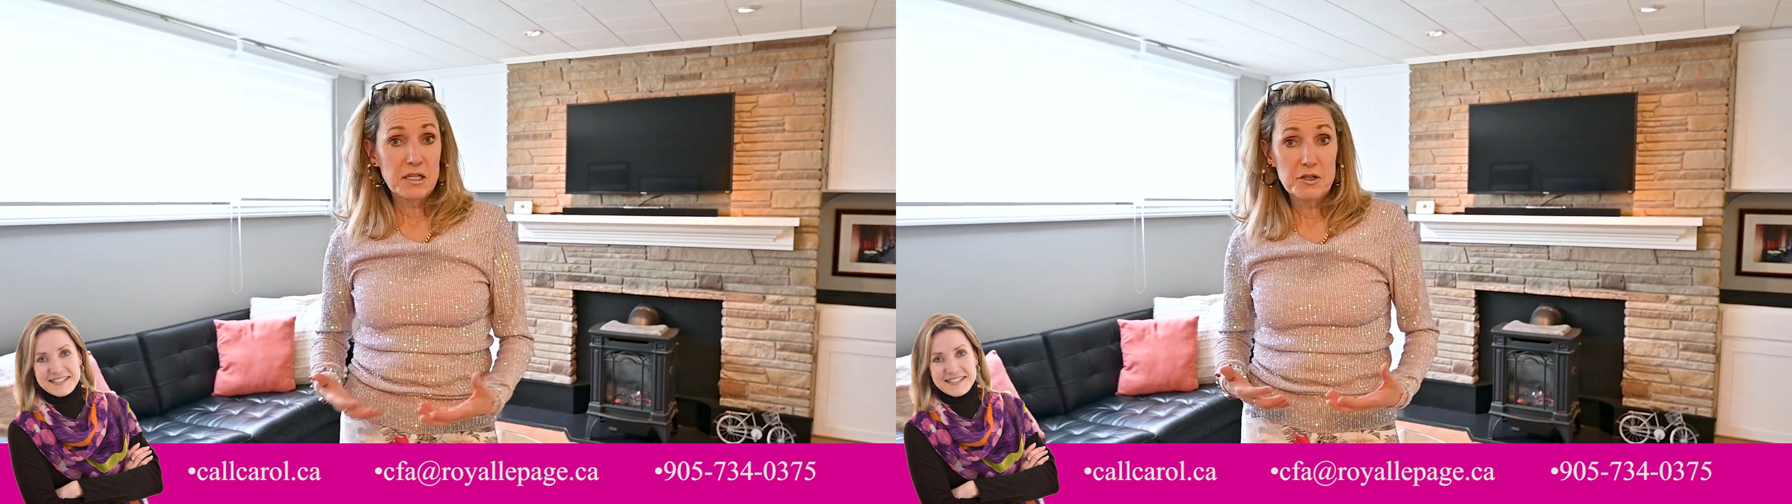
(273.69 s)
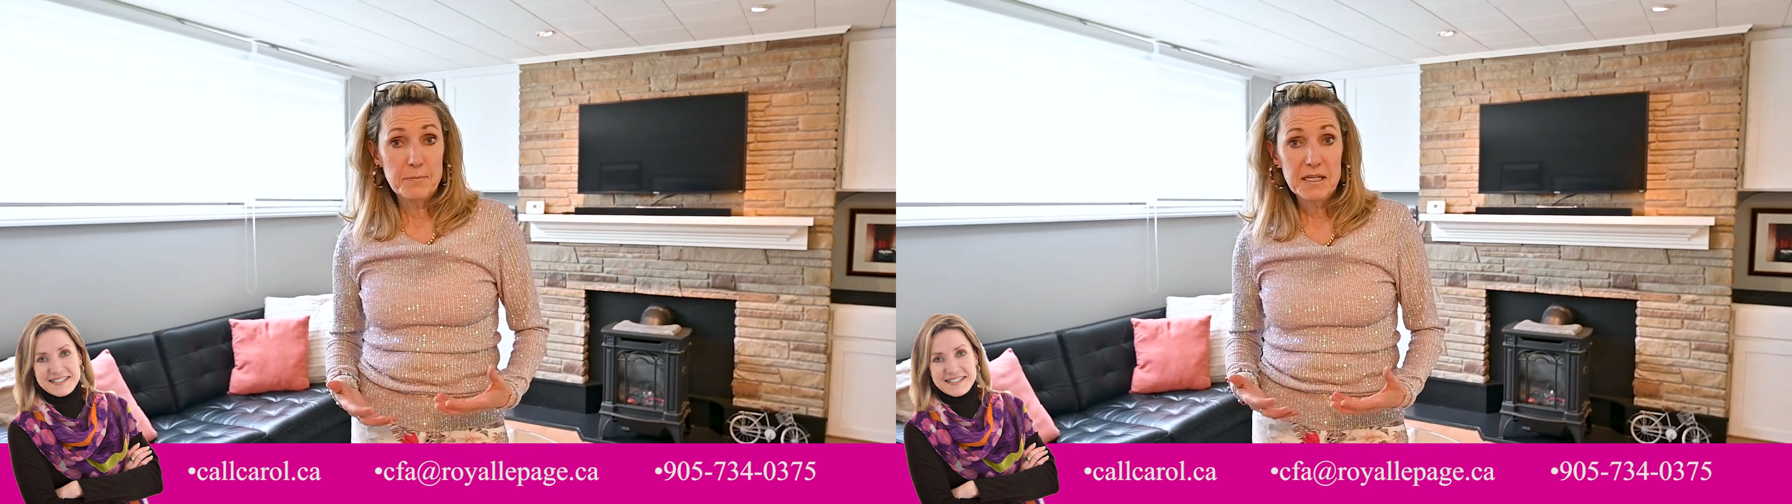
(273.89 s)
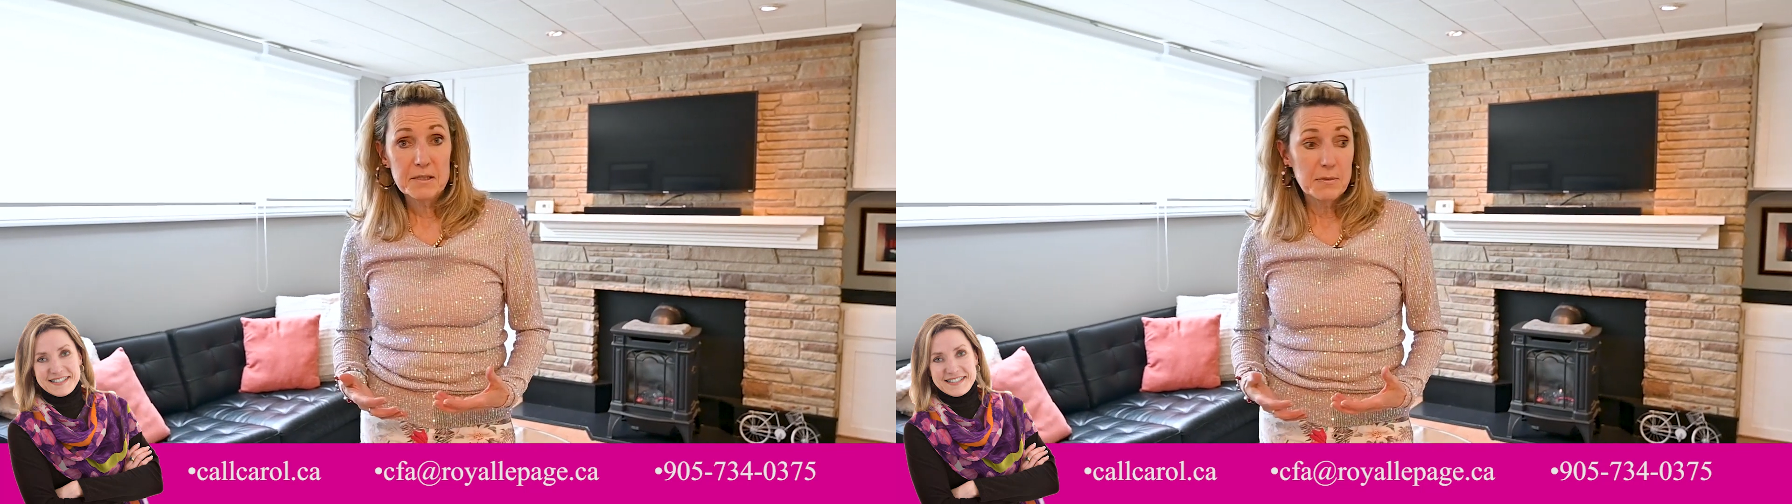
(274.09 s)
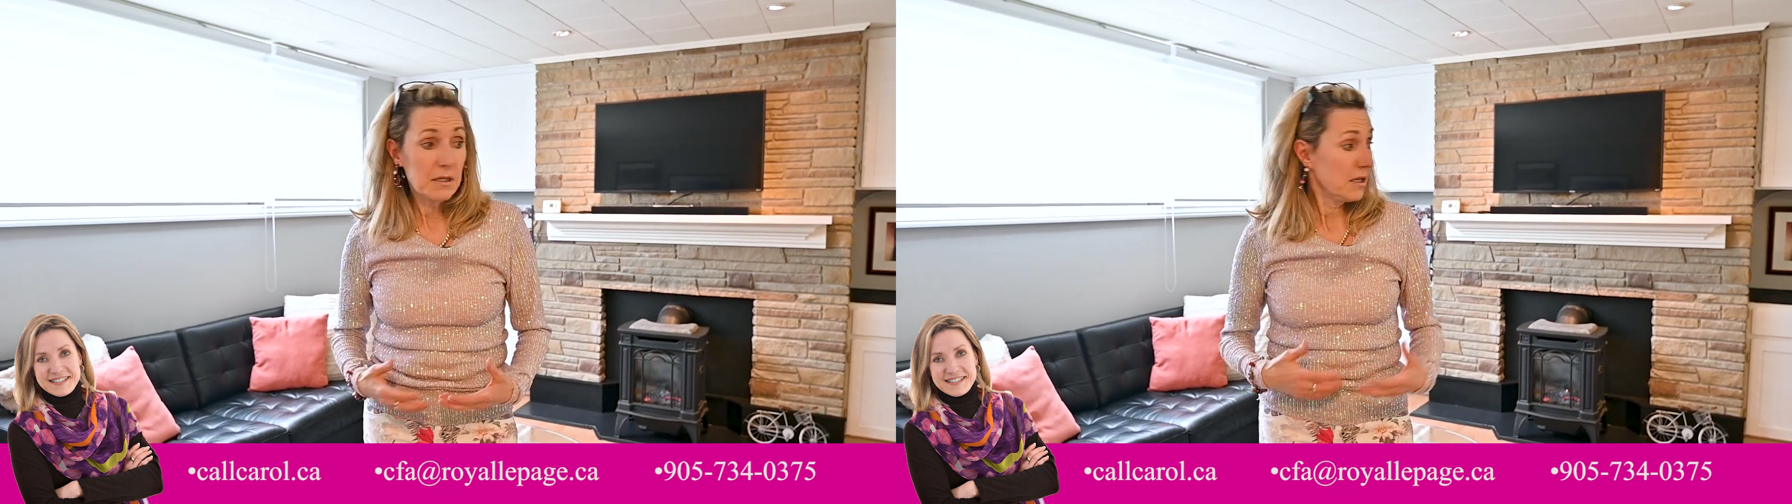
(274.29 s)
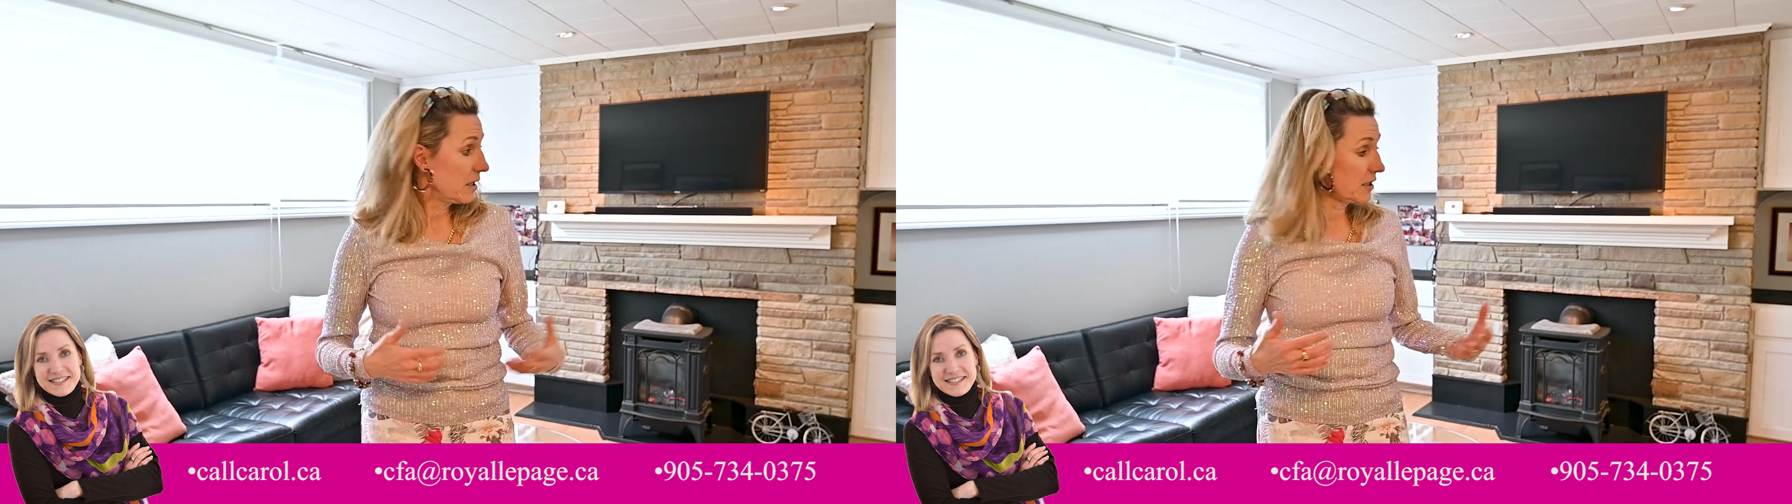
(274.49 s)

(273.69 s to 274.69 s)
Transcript: in your basement,